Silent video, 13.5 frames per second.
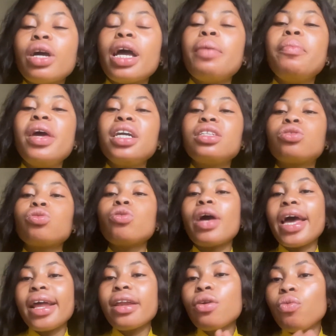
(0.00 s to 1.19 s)
make do
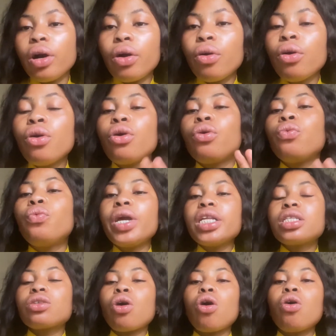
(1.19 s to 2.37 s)
anywhere,
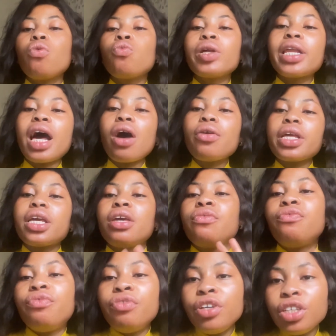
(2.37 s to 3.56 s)
with or without a
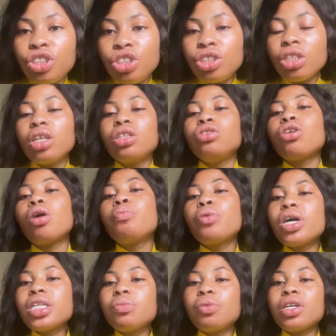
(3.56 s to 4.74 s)
fridge. Your
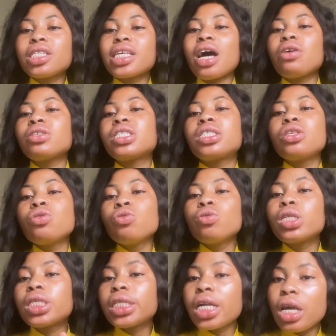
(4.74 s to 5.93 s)
body butter still
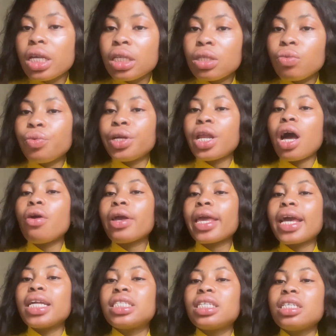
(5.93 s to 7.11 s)
stays without
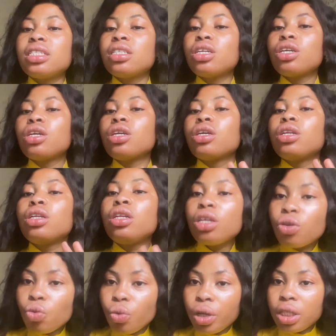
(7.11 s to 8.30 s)
getting
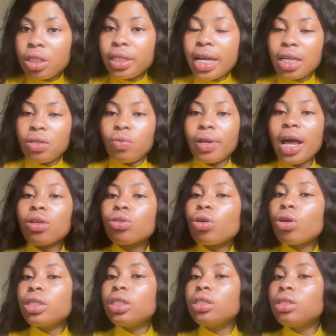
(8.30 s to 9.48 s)
liquid. Yes, without
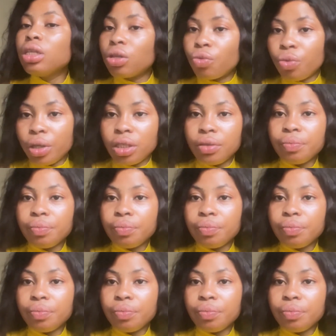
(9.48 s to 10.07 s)
turning liquid.